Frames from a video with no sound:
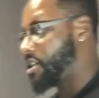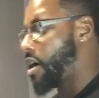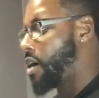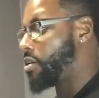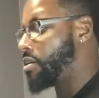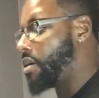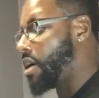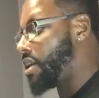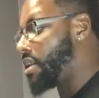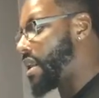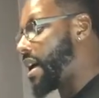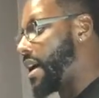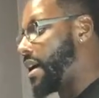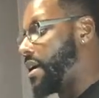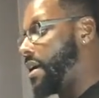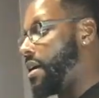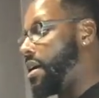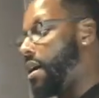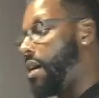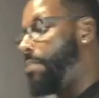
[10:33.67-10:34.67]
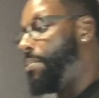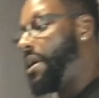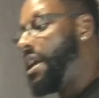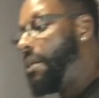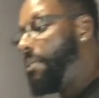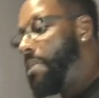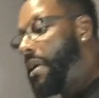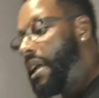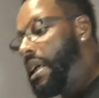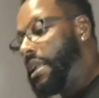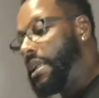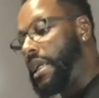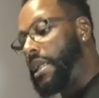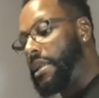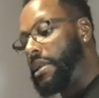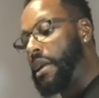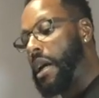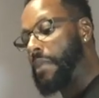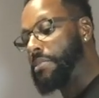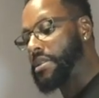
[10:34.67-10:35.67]
going to look like BP
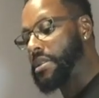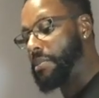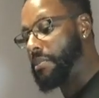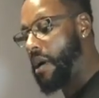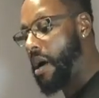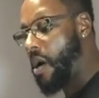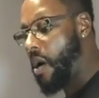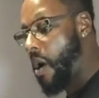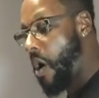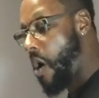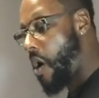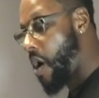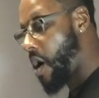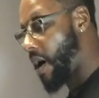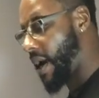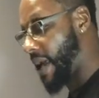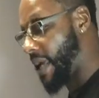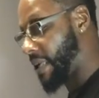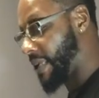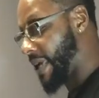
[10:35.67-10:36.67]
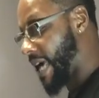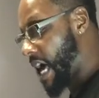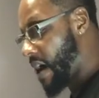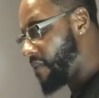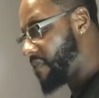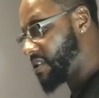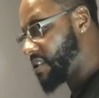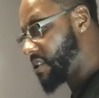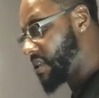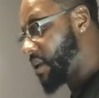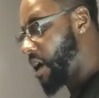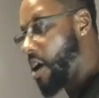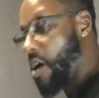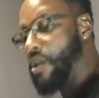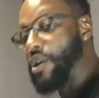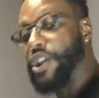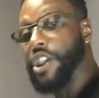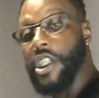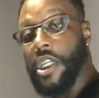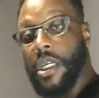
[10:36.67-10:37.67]
that dumped some more oil in Galveston
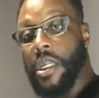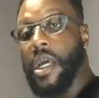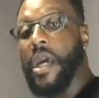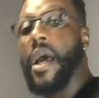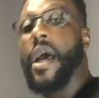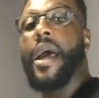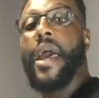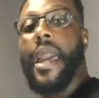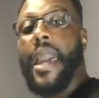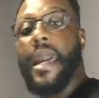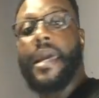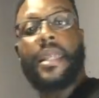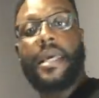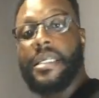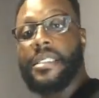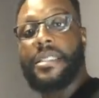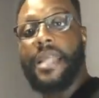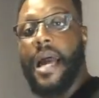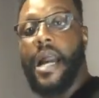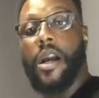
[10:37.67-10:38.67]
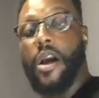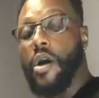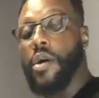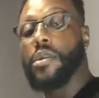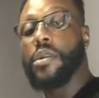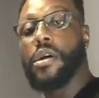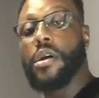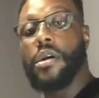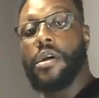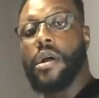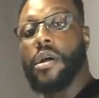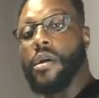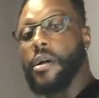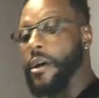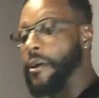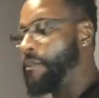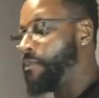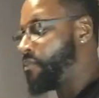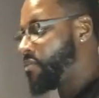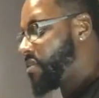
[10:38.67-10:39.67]
Ocean, and it's not going to look
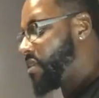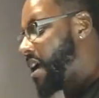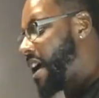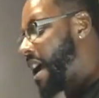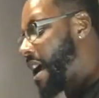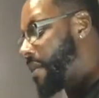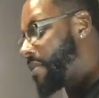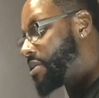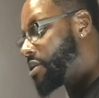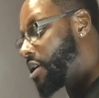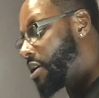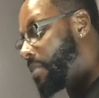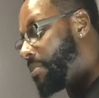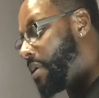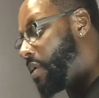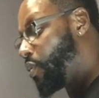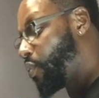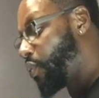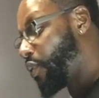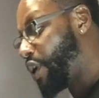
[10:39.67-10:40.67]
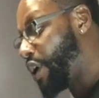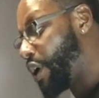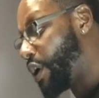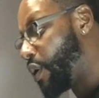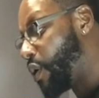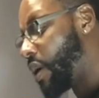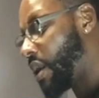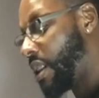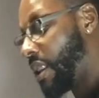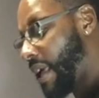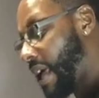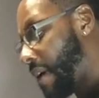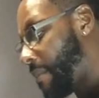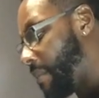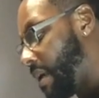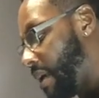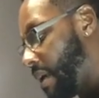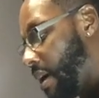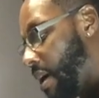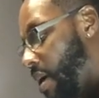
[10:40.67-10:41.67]
good. The hair is going to be real clammy,